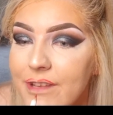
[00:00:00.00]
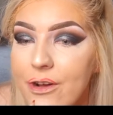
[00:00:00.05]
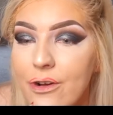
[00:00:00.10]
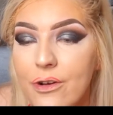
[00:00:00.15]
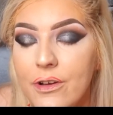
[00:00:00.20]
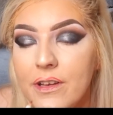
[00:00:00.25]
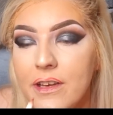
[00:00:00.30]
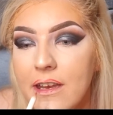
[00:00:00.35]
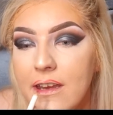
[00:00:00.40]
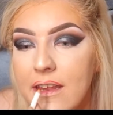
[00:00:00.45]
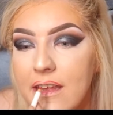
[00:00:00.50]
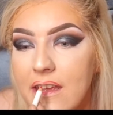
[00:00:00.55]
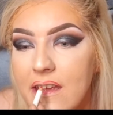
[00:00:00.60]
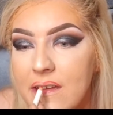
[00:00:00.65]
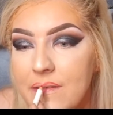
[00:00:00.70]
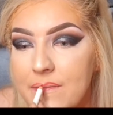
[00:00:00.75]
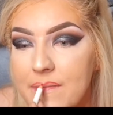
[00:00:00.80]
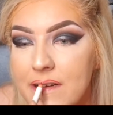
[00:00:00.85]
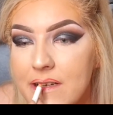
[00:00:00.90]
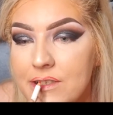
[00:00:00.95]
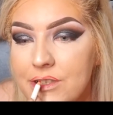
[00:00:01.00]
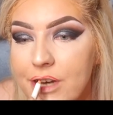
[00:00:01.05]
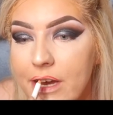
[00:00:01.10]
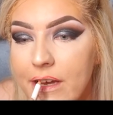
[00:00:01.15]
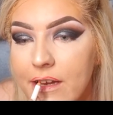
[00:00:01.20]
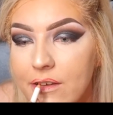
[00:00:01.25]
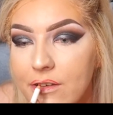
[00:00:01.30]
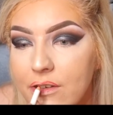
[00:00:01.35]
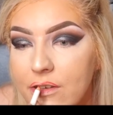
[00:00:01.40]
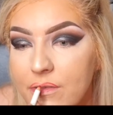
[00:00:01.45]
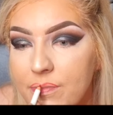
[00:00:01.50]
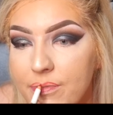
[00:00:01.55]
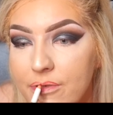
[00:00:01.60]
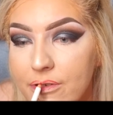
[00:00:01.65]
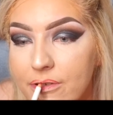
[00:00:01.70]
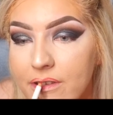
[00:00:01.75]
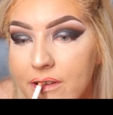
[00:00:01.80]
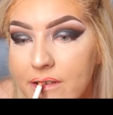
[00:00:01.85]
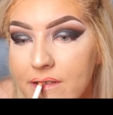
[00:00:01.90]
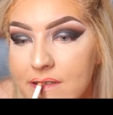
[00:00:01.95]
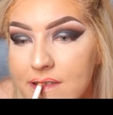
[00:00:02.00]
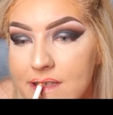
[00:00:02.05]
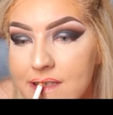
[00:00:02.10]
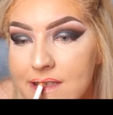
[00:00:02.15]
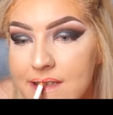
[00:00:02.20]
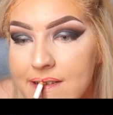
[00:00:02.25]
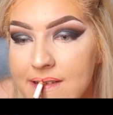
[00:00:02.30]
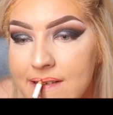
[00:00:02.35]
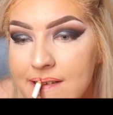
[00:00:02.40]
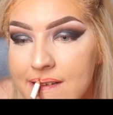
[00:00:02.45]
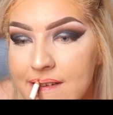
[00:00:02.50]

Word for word: all in the name of trying new products.